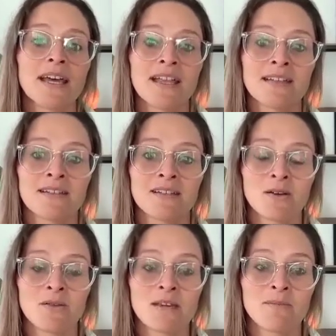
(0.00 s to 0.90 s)
And,
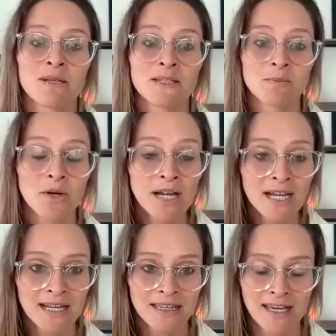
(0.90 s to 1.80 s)
they've been
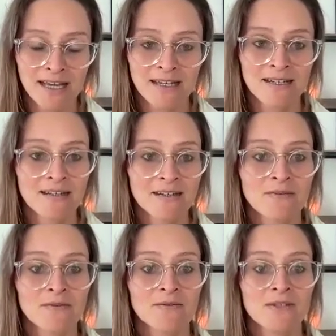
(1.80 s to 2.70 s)
spraying that
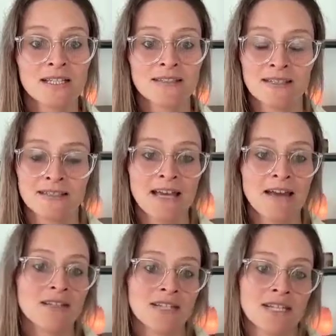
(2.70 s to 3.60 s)
since the
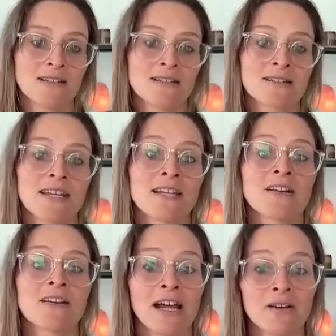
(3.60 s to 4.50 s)
70s in
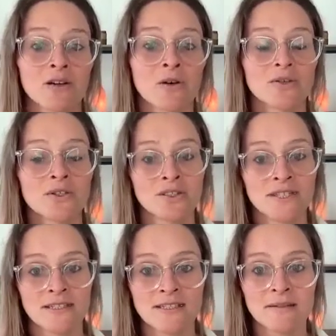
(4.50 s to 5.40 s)
our agriculture
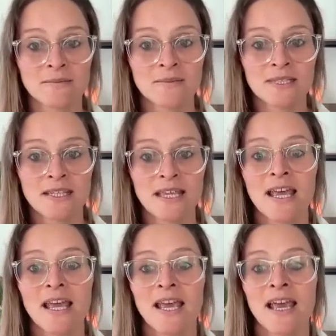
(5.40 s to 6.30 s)
systems.
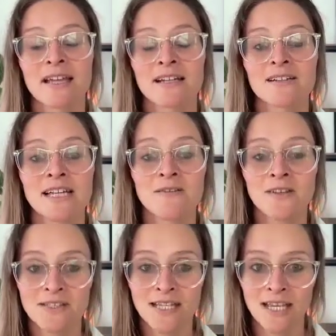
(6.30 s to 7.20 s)
And
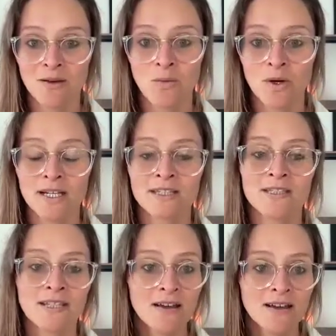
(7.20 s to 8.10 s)
glyphosate, what it
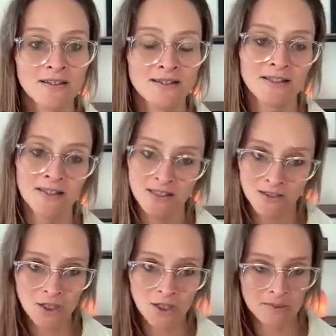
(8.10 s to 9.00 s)
does is it's an
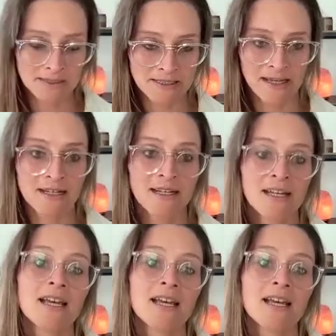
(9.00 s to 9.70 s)
herbicide,